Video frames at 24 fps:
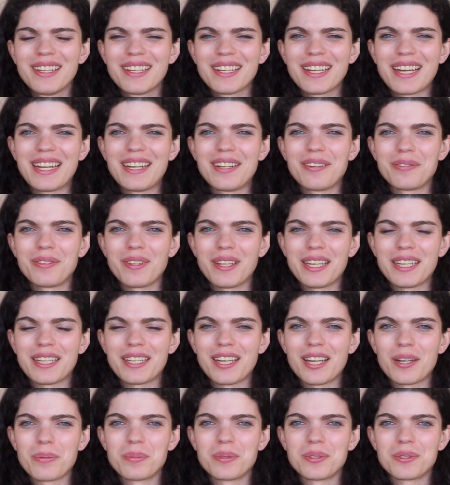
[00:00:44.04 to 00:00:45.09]
kind of
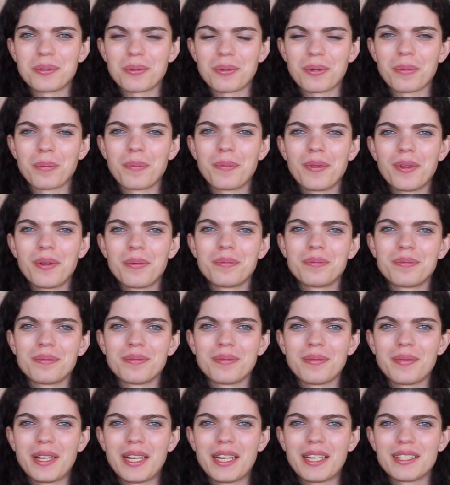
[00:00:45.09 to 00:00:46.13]
like absorb
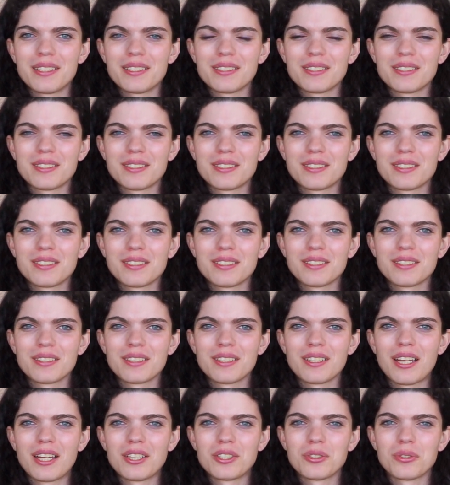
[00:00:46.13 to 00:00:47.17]
them as
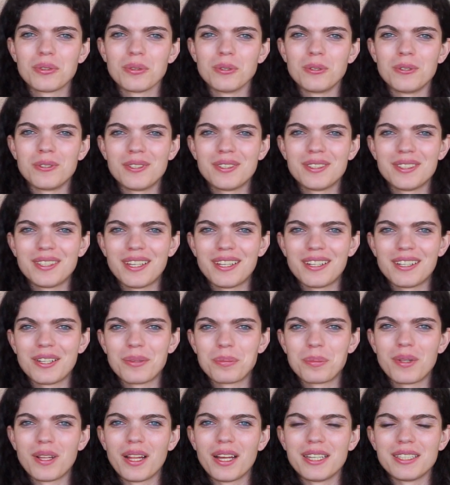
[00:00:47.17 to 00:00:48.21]
a truth that
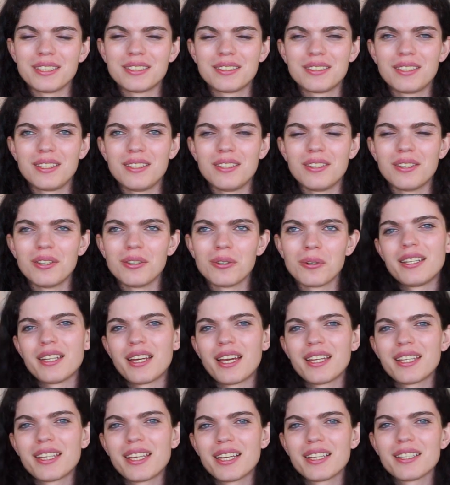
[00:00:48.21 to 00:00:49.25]
applies to you. And
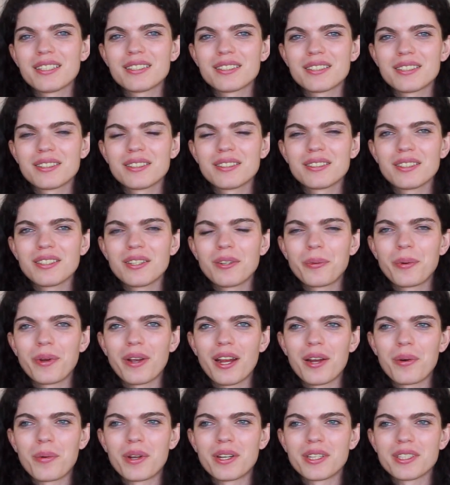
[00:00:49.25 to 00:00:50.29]
I guess
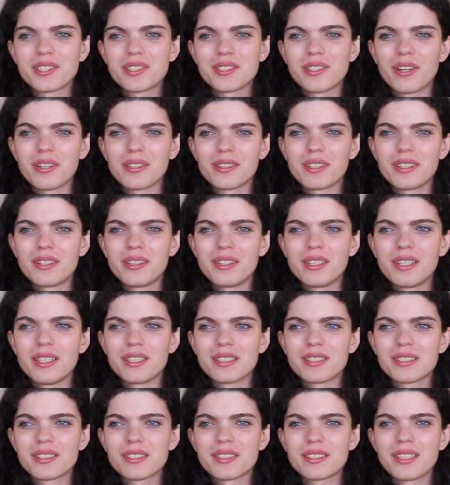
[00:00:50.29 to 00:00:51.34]
where I want to start
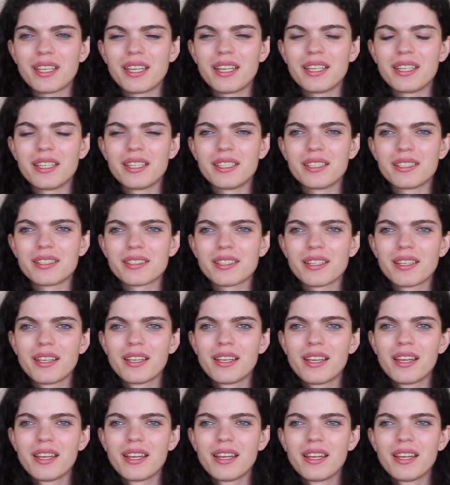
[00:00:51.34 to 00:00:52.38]
this is
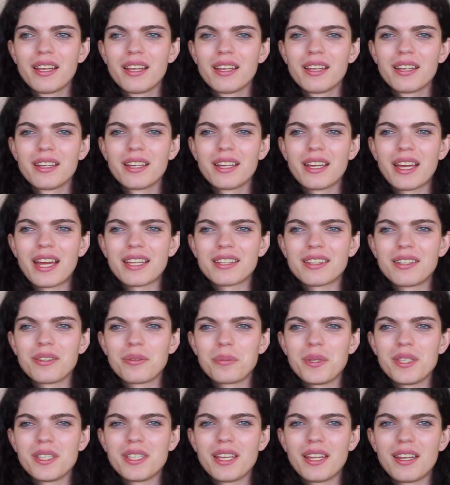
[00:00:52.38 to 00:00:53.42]
at the
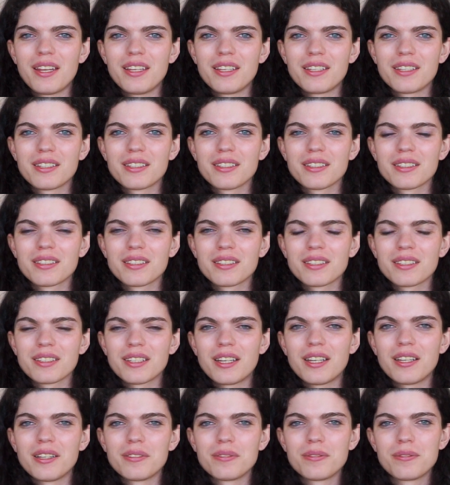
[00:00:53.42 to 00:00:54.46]
beginning
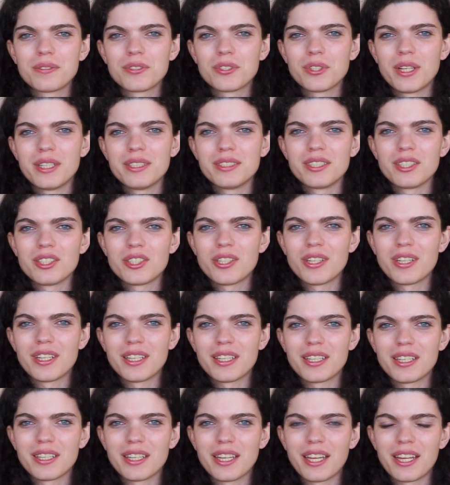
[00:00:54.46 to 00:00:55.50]
of
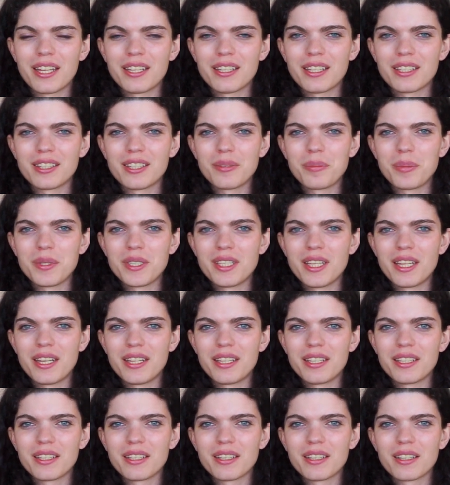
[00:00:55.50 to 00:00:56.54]
transitioning and at the
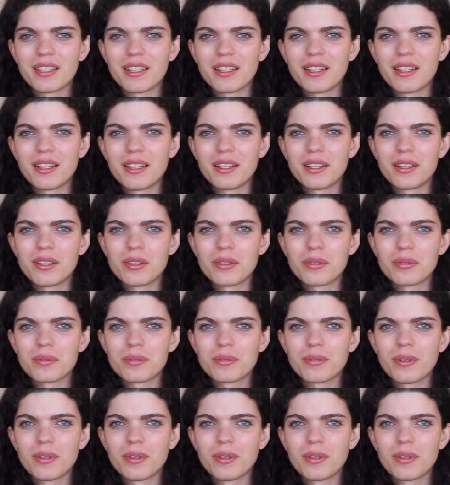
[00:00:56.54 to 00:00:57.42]
beginning of